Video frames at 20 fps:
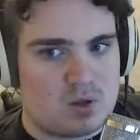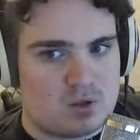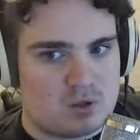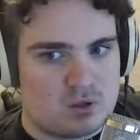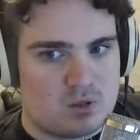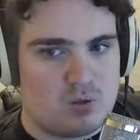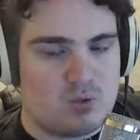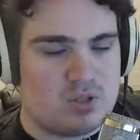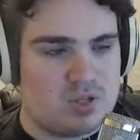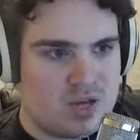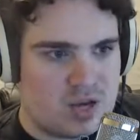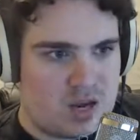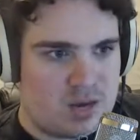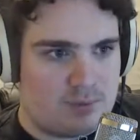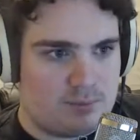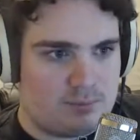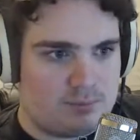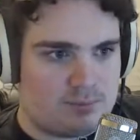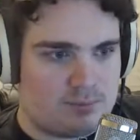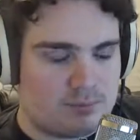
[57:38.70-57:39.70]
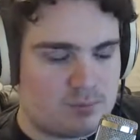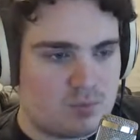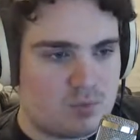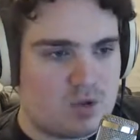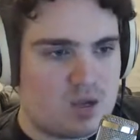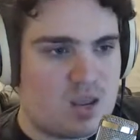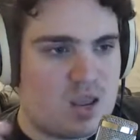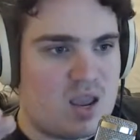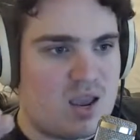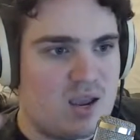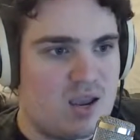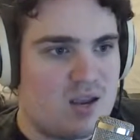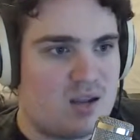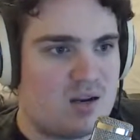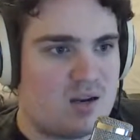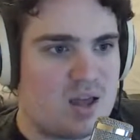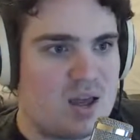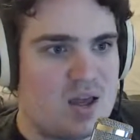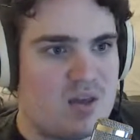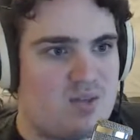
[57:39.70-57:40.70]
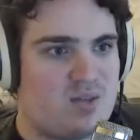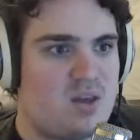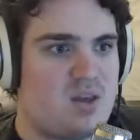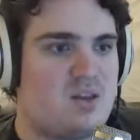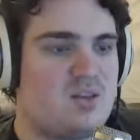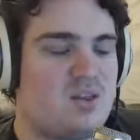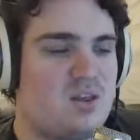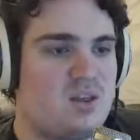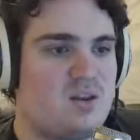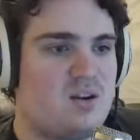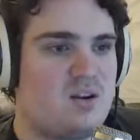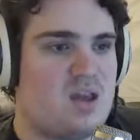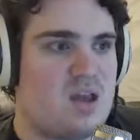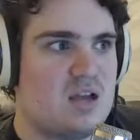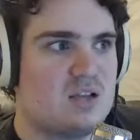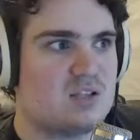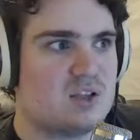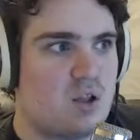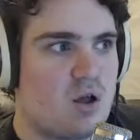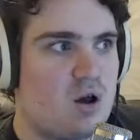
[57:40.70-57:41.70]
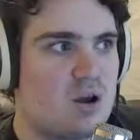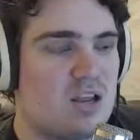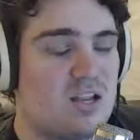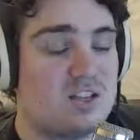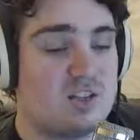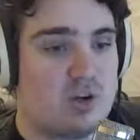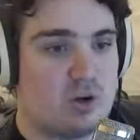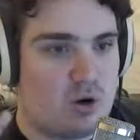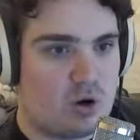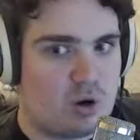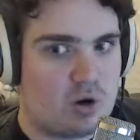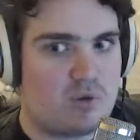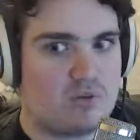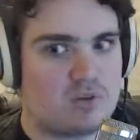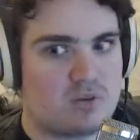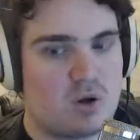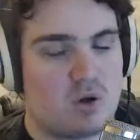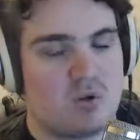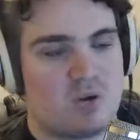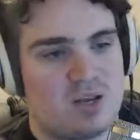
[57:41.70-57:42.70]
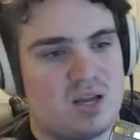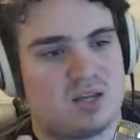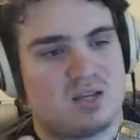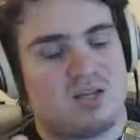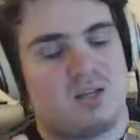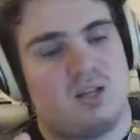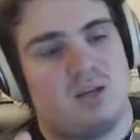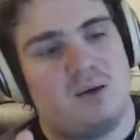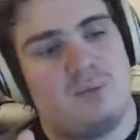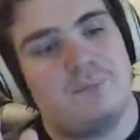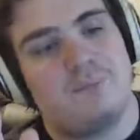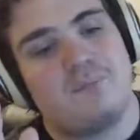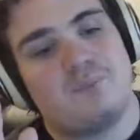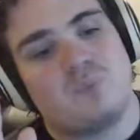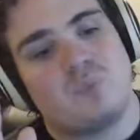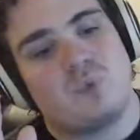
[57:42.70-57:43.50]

to TI, and I think that as long as nerves don't get to them,